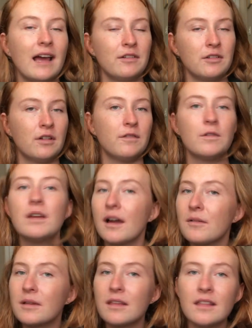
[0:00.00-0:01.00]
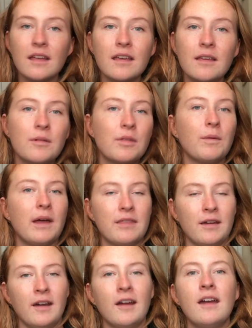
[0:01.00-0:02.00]
I don't know if we got really lucky with
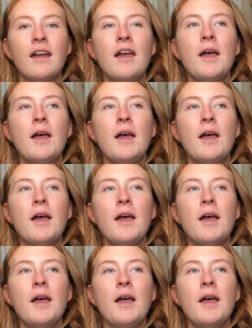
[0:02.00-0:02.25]
weather,